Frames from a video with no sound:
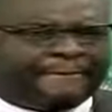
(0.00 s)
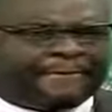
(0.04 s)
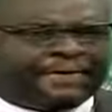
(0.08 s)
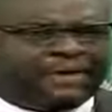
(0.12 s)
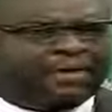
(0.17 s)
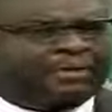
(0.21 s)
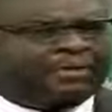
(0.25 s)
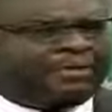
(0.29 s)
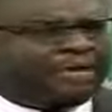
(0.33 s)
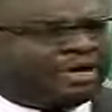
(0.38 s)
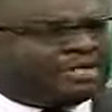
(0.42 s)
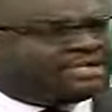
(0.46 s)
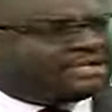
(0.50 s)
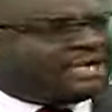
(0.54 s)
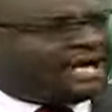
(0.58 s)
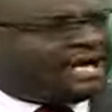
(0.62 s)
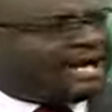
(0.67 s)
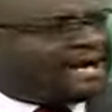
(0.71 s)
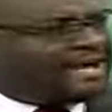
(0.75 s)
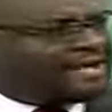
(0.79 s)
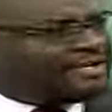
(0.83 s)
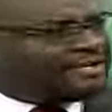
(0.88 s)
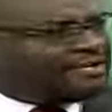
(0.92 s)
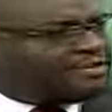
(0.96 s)
what
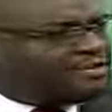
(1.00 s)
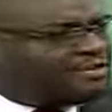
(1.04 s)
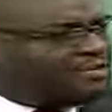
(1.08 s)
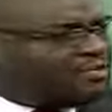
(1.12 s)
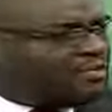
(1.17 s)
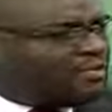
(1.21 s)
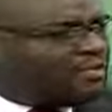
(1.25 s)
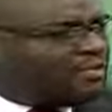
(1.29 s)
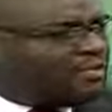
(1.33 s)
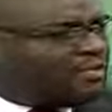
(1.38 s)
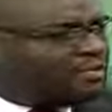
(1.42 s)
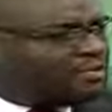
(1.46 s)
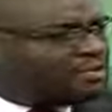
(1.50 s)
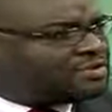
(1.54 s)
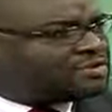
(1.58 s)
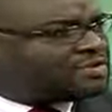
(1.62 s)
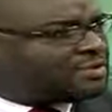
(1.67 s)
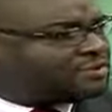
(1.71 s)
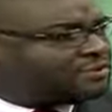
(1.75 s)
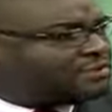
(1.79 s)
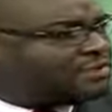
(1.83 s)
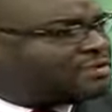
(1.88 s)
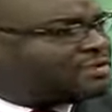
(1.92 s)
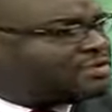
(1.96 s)
are you
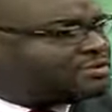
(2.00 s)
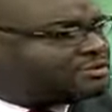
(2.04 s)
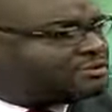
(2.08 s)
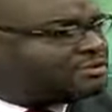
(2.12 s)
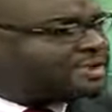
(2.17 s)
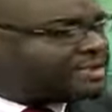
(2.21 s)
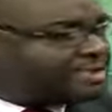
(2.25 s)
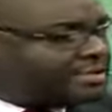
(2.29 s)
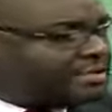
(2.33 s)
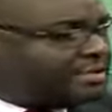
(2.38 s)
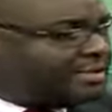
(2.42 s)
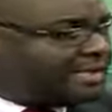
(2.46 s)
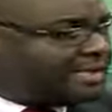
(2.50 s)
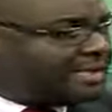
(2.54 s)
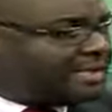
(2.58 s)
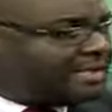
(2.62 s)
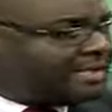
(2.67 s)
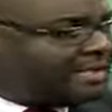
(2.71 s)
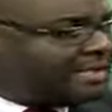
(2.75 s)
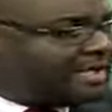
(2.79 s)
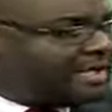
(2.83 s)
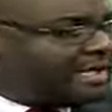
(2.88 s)
supposed to be doing.